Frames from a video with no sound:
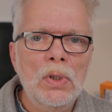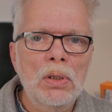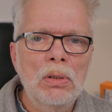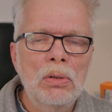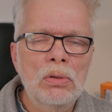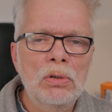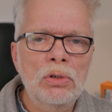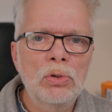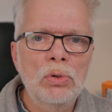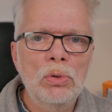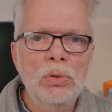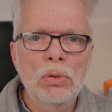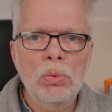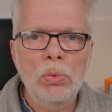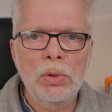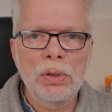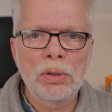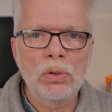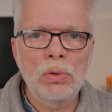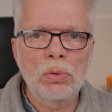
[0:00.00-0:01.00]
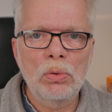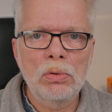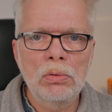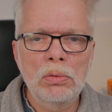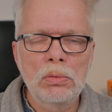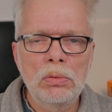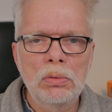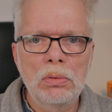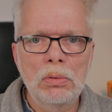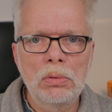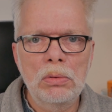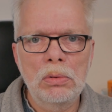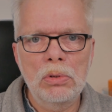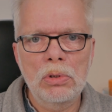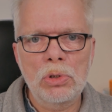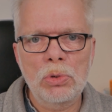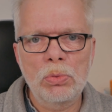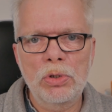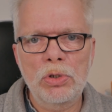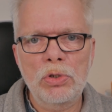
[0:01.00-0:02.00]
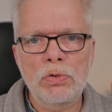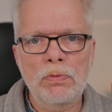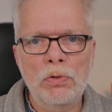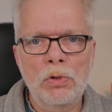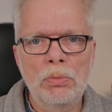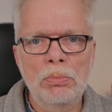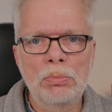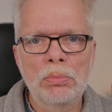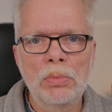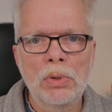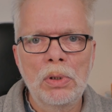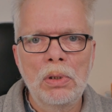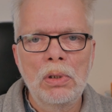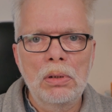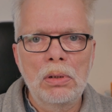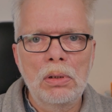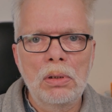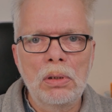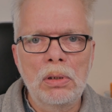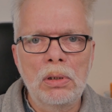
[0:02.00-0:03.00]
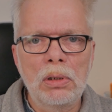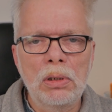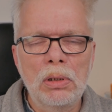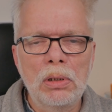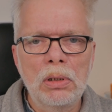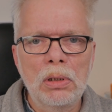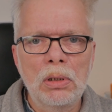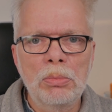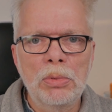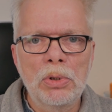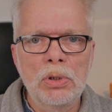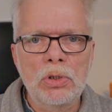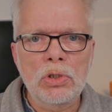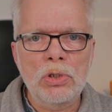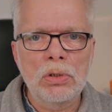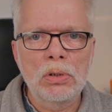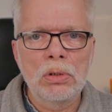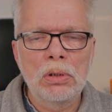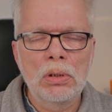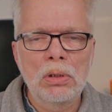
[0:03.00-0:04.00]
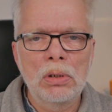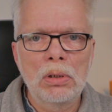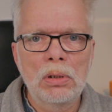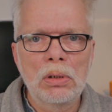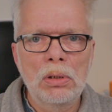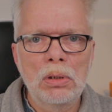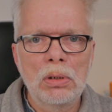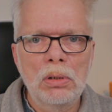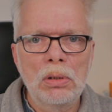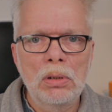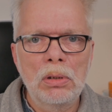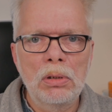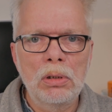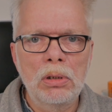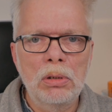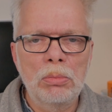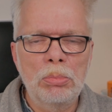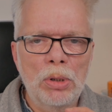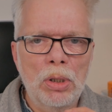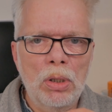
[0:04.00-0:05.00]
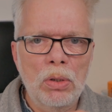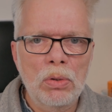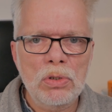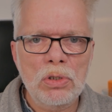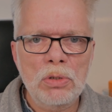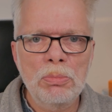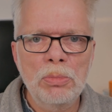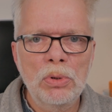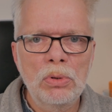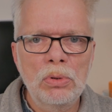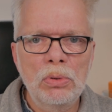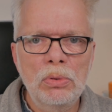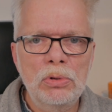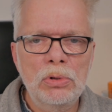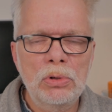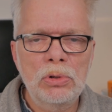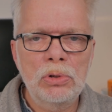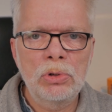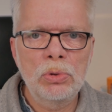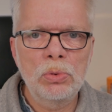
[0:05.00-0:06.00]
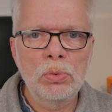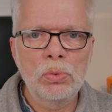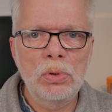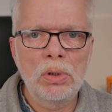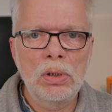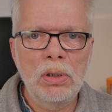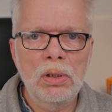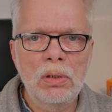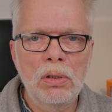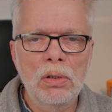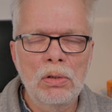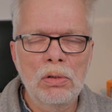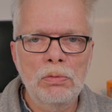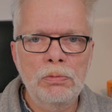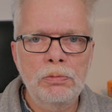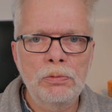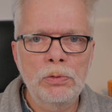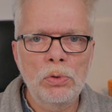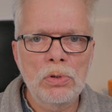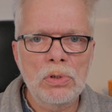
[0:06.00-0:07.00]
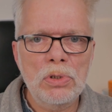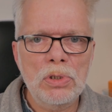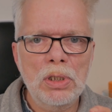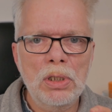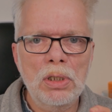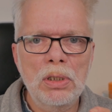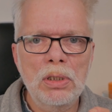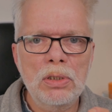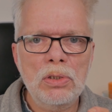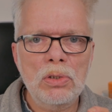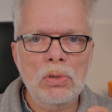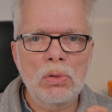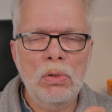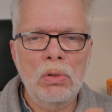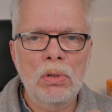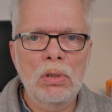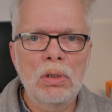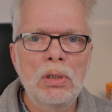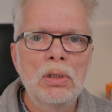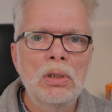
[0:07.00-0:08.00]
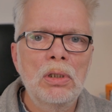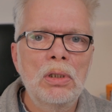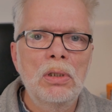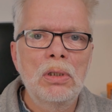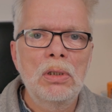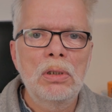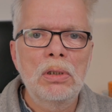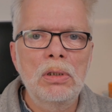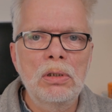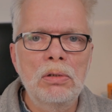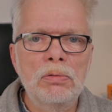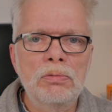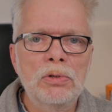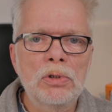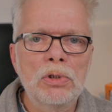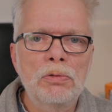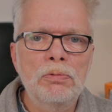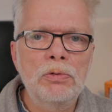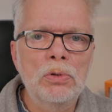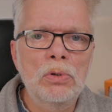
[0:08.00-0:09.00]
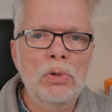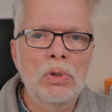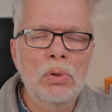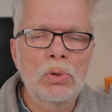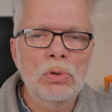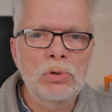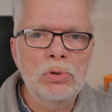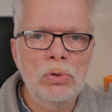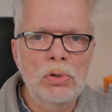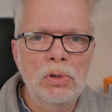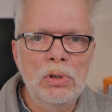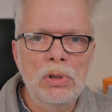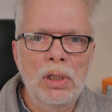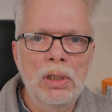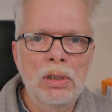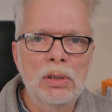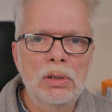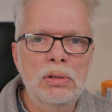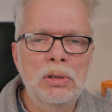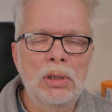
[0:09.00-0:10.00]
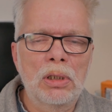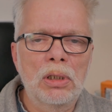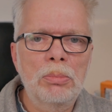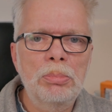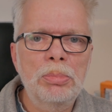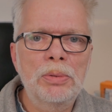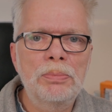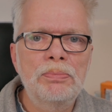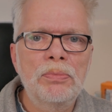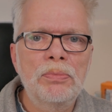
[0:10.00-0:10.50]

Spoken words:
occur when you switch from the image in the browse mode to either full size, or even if you go to the edit tab.